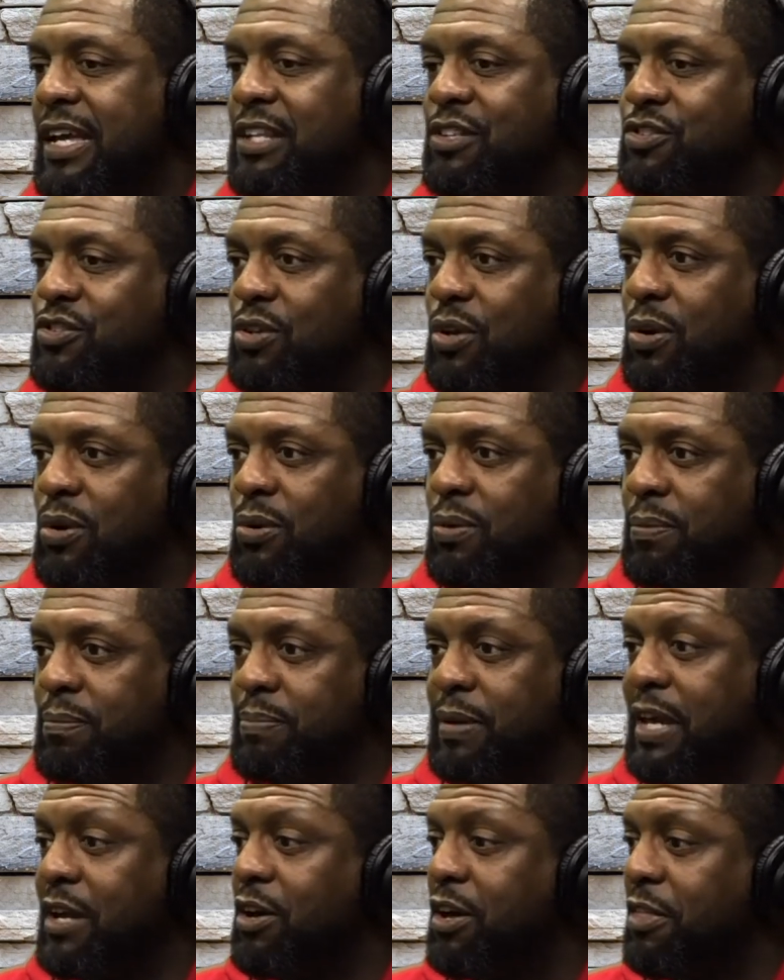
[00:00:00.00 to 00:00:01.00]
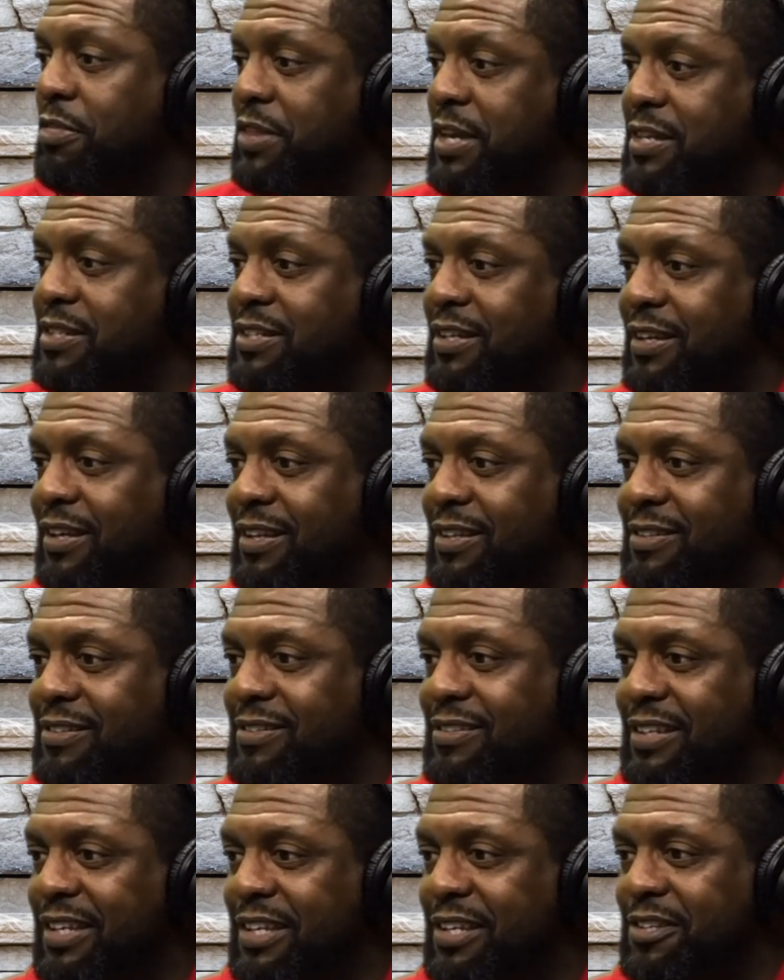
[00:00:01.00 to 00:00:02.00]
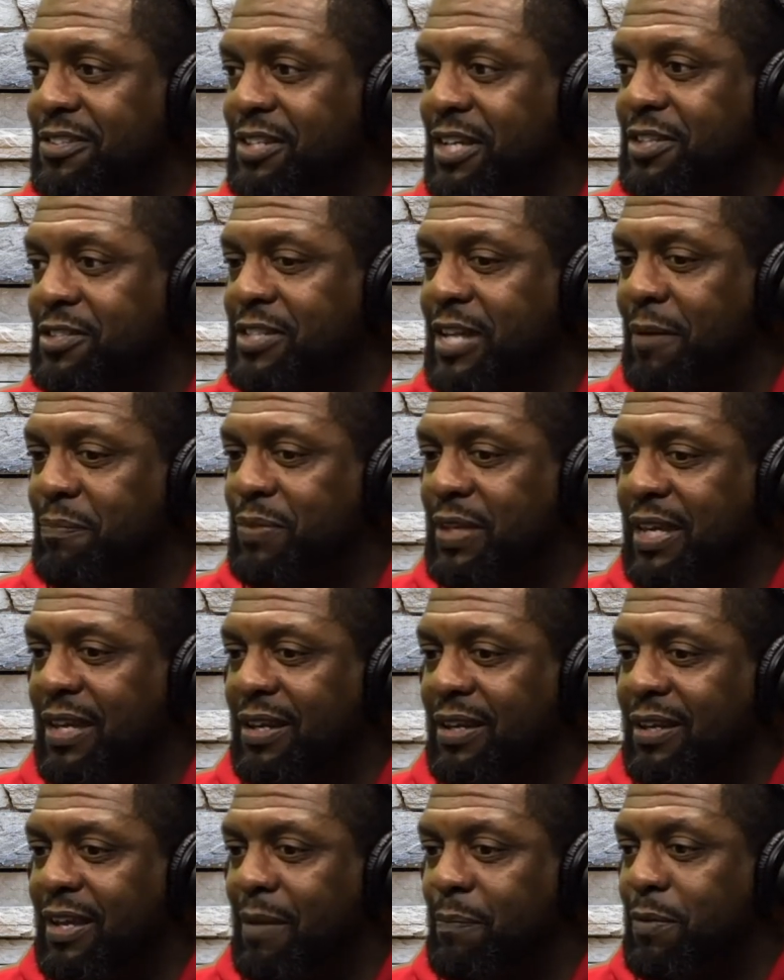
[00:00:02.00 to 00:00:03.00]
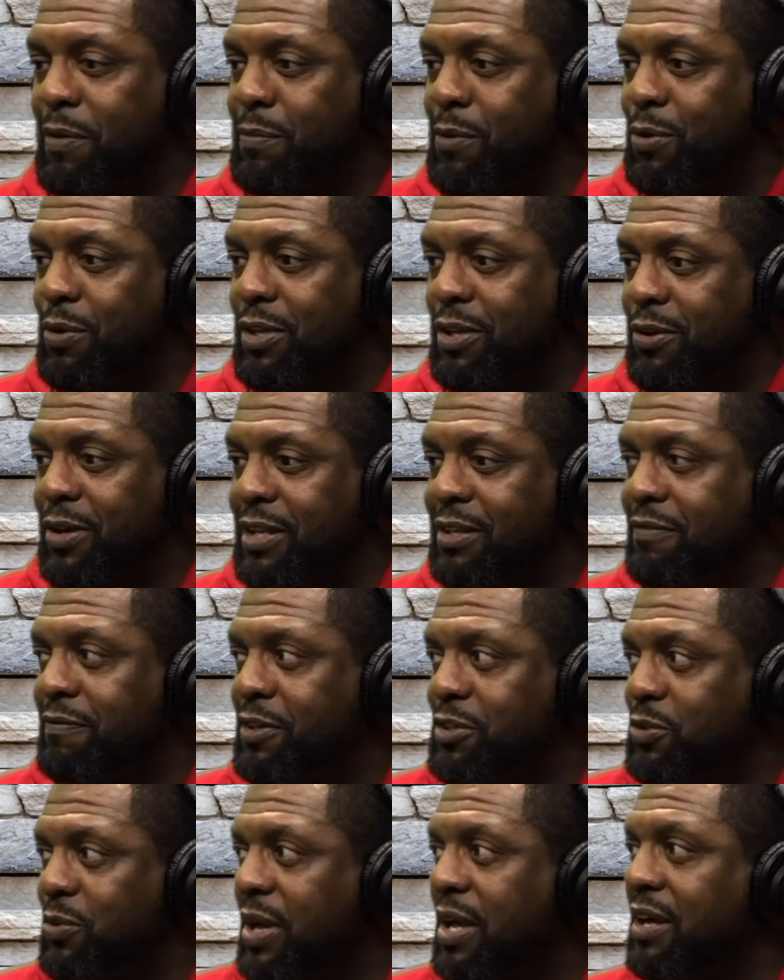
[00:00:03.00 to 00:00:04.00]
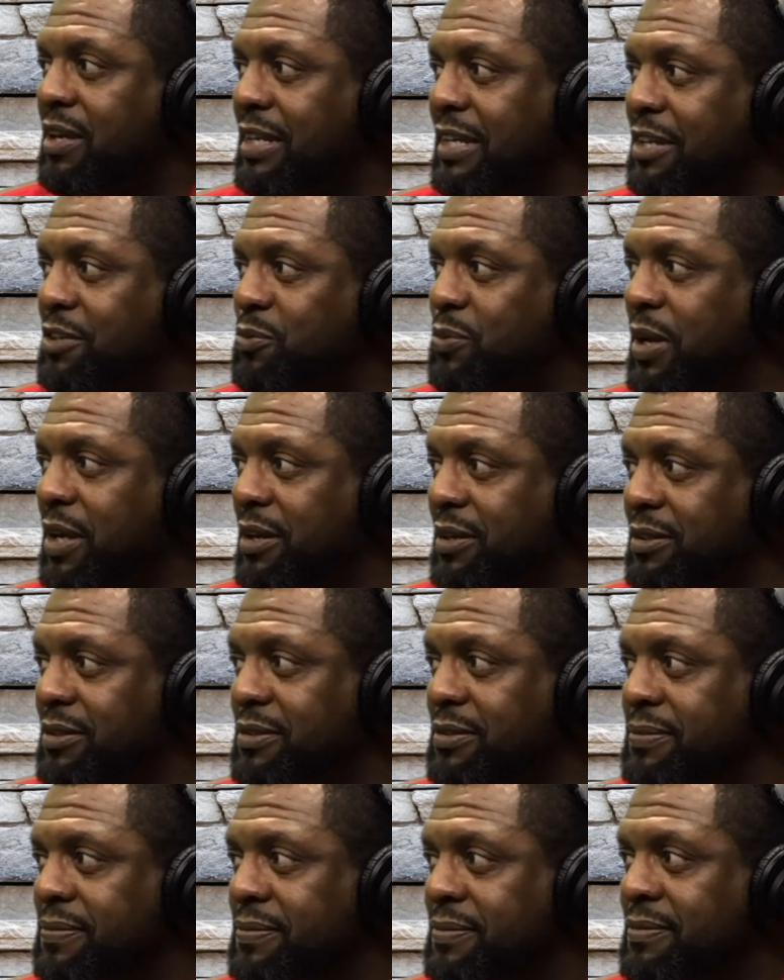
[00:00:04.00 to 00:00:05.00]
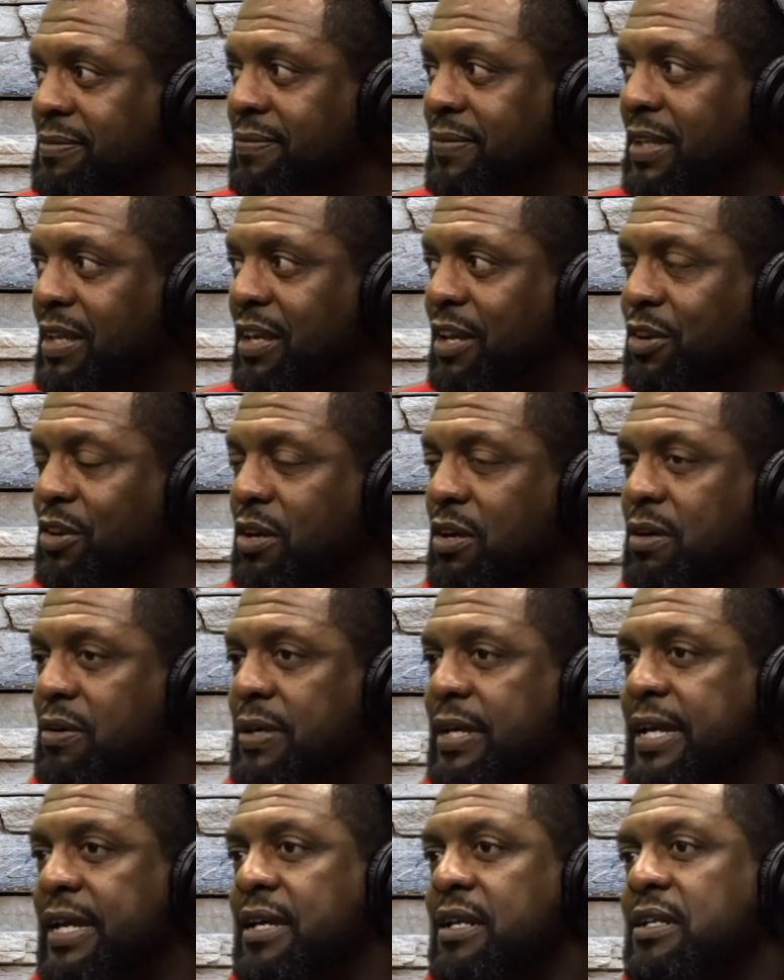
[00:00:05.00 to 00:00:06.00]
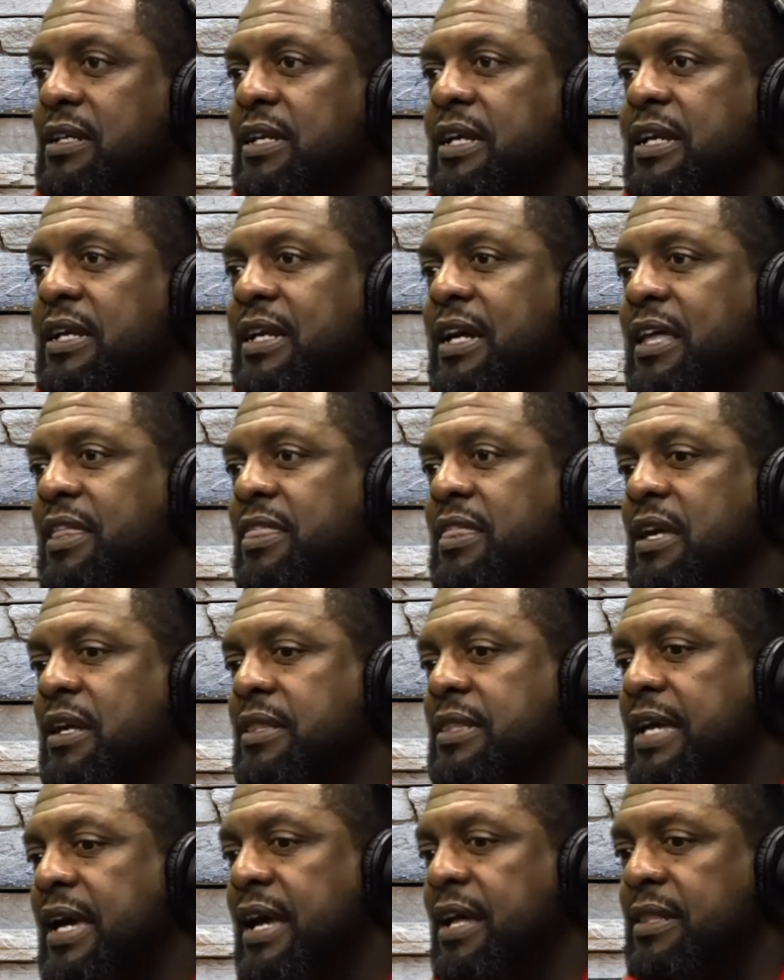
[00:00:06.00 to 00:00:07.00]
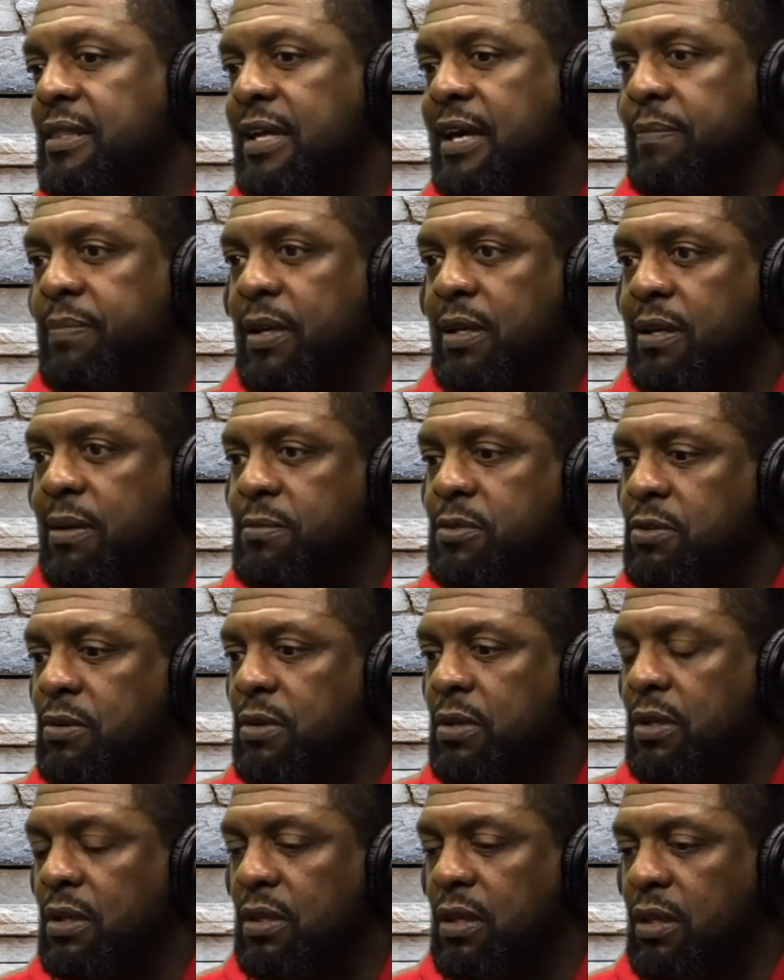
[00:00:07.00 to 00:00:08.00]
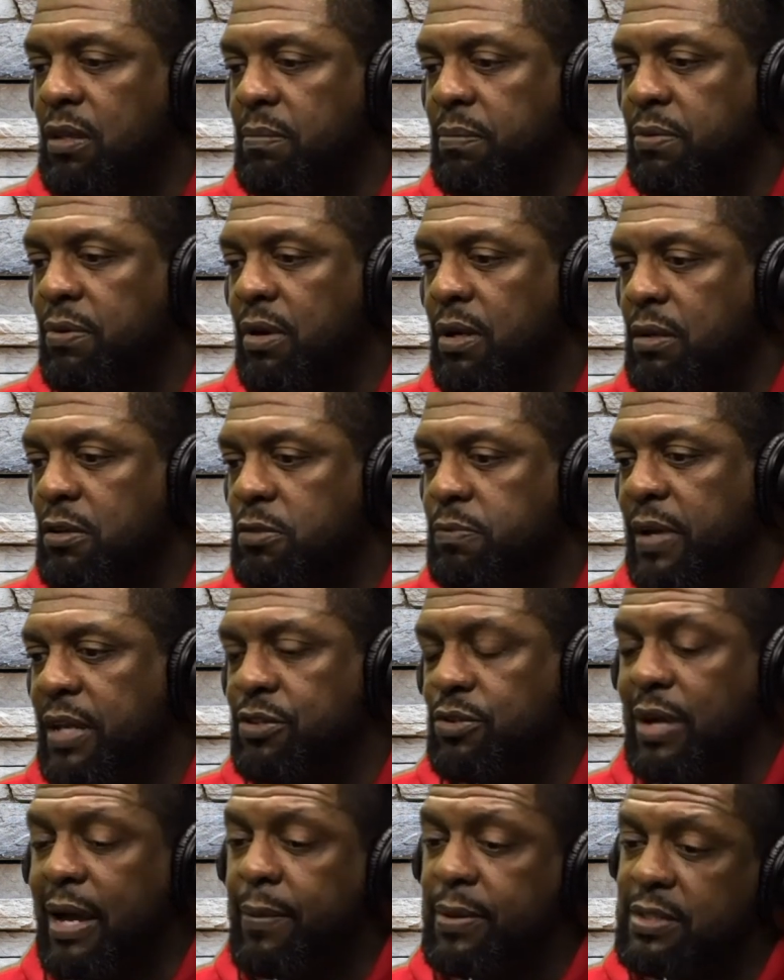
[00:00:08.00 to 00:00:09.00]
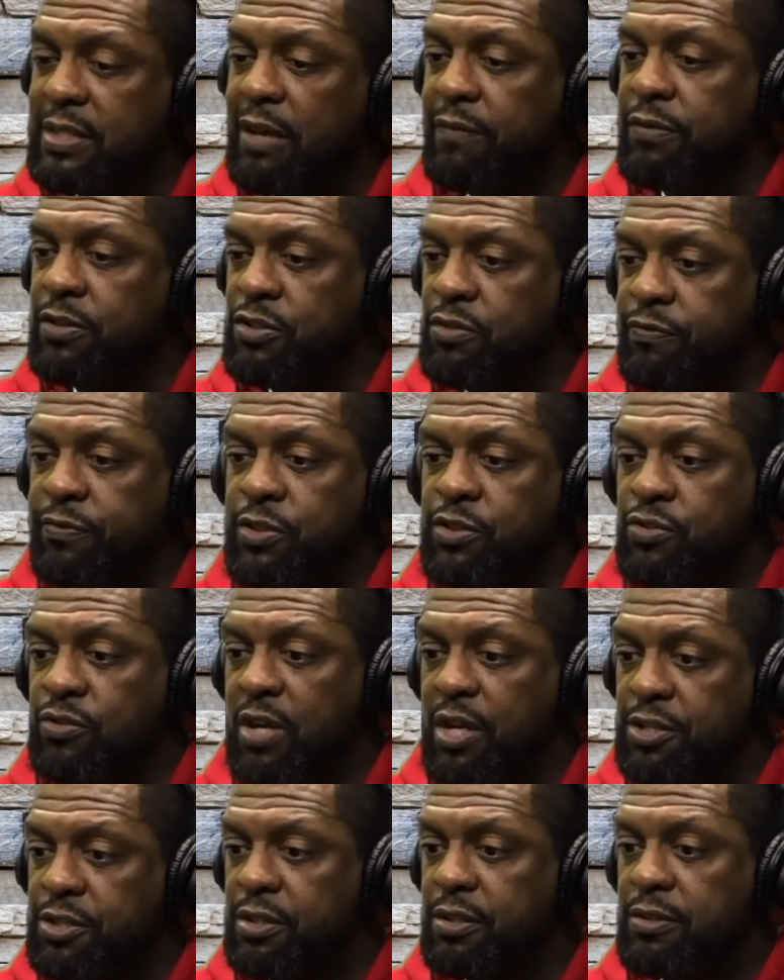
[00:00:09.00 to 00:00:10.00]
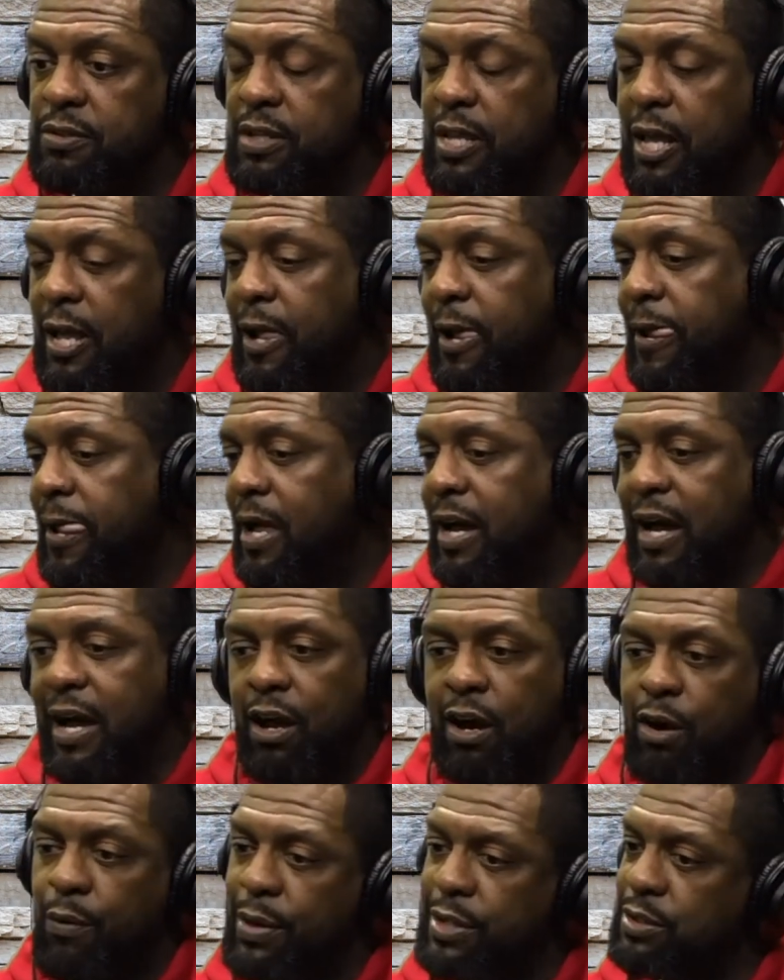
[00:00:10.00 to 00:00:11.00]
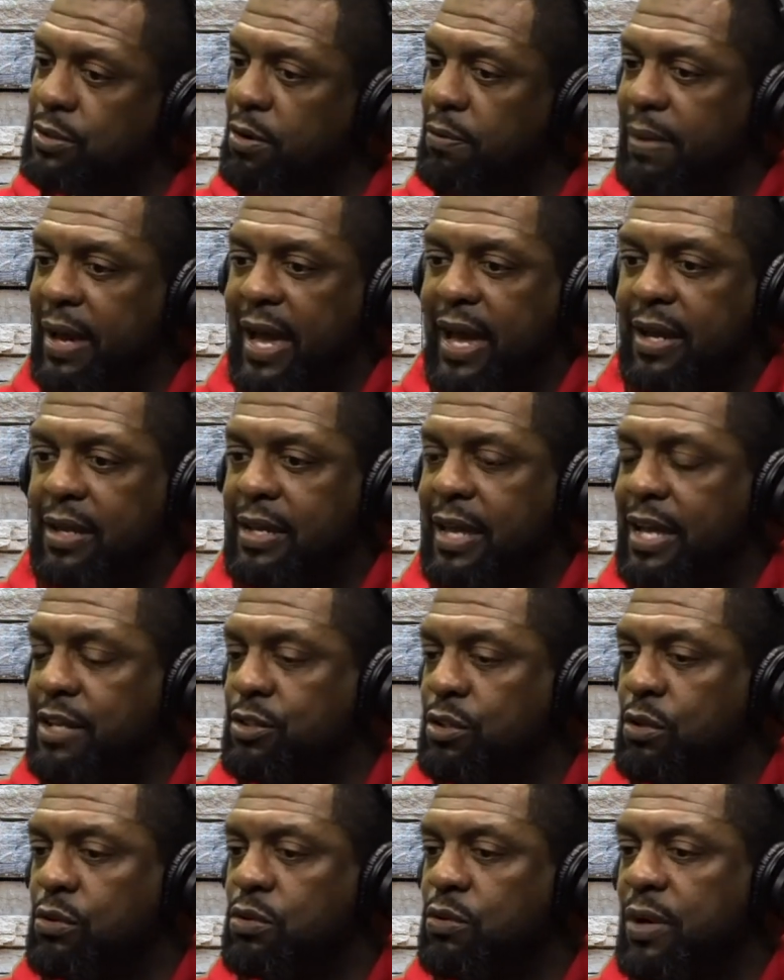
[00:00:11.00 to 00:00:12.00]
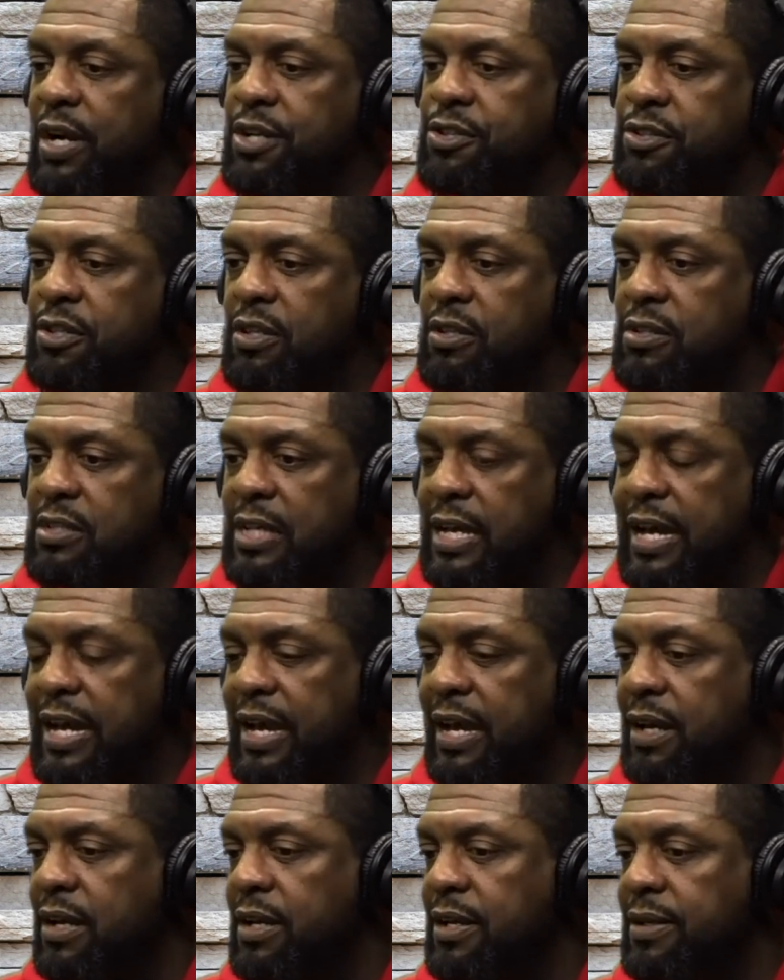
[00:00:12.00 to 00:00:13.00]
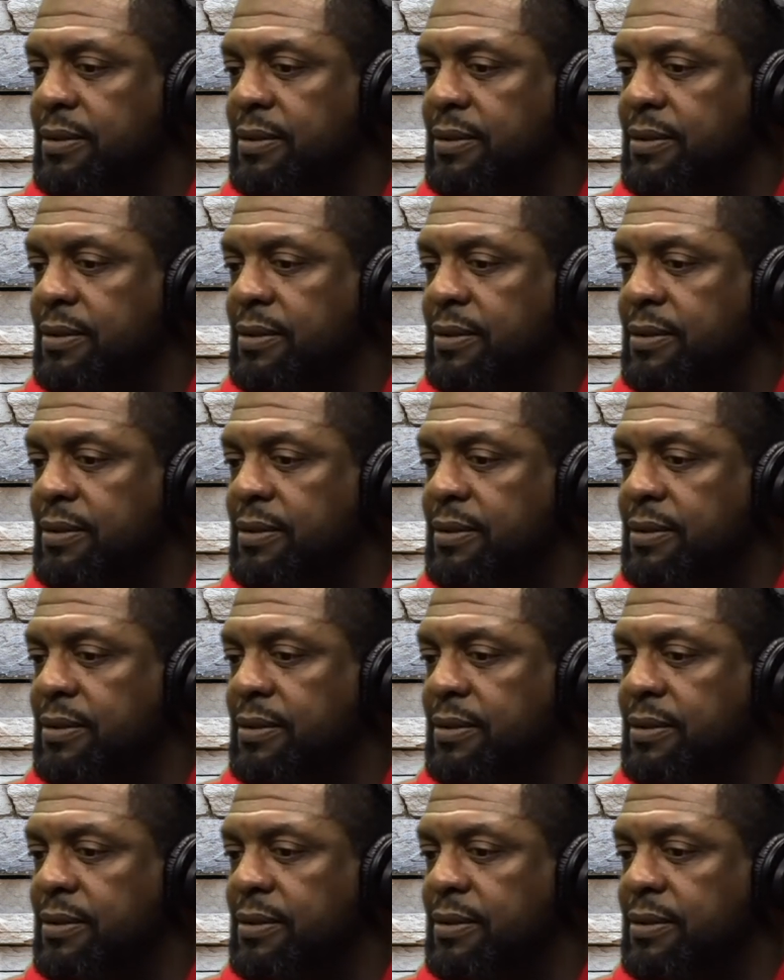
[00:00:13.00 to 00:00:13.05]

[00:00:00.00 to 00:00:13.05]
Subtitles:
And so being authentic is accepting and promoting your individuality as well. You know, and I think that becomes critically important in those space. So I would say for structures, I always go back and ask those questions. I